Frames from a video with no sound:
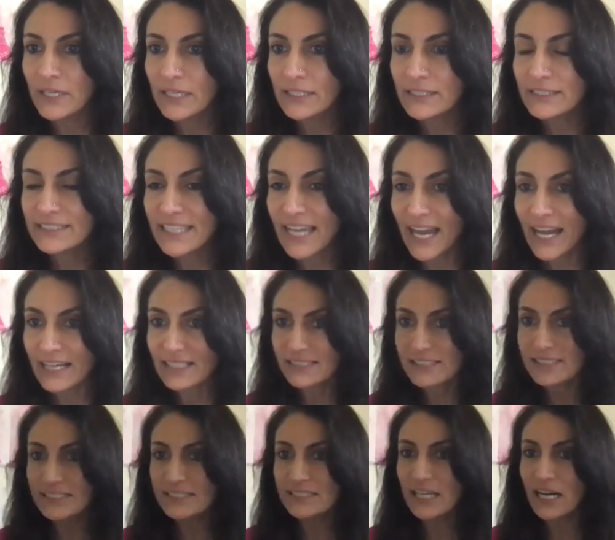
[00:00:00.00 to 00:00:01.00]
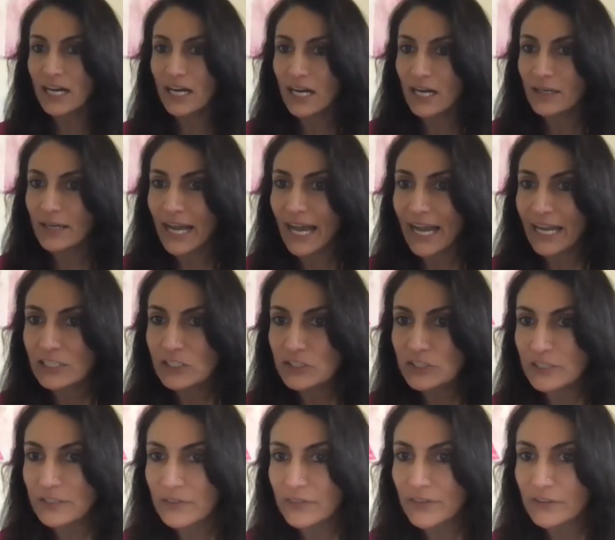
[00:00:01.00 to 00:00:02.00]
Yes,
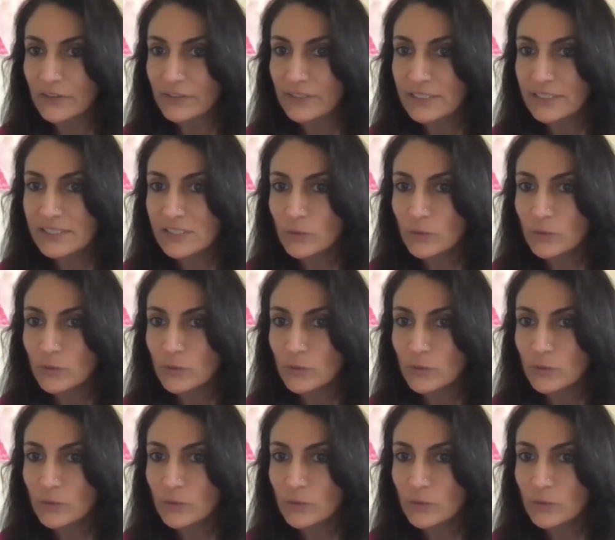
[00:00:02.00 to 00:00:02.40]
actually, there is a